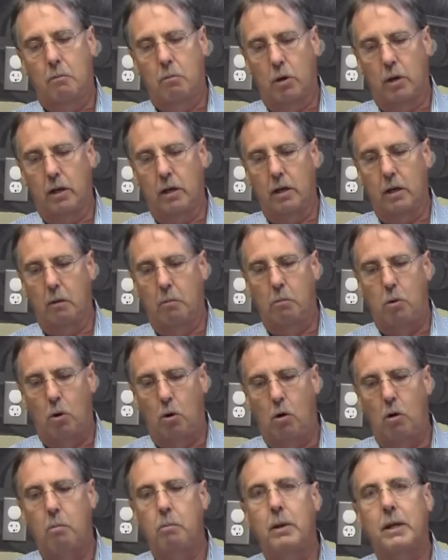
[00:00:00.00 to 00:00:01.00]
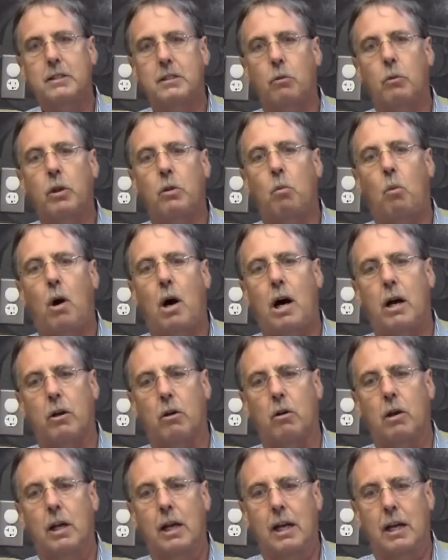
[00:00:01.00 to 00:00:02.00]
put it in a little bowl, mix it with
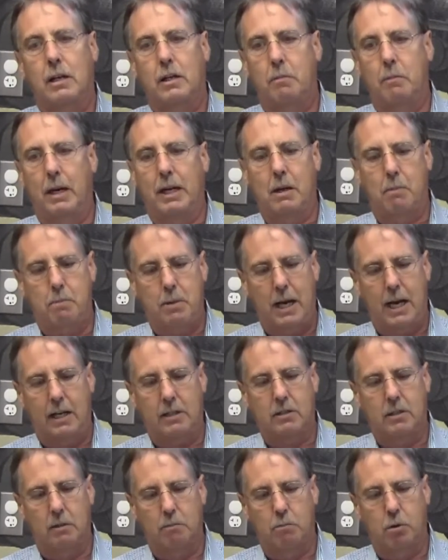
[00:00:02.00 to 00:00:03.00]
water to make a paste,